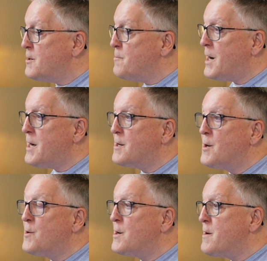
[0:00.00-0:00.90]
You might
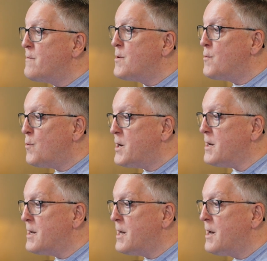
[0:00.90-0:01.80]
do it every
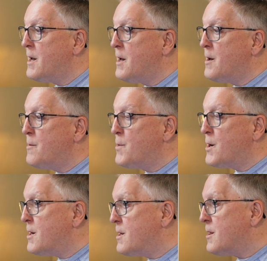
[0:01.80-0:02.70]
week
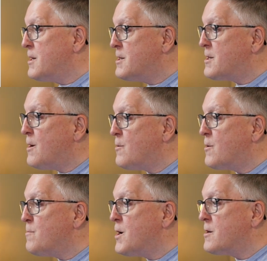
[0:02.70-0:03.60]
but at least on
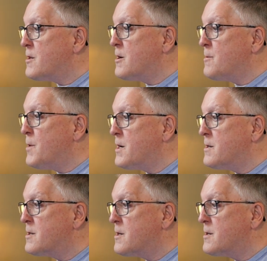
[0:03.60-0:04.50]
a monthly
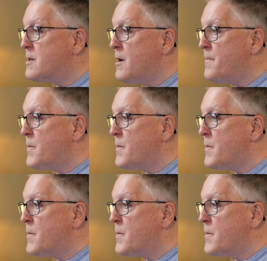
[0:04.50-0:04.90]
basis.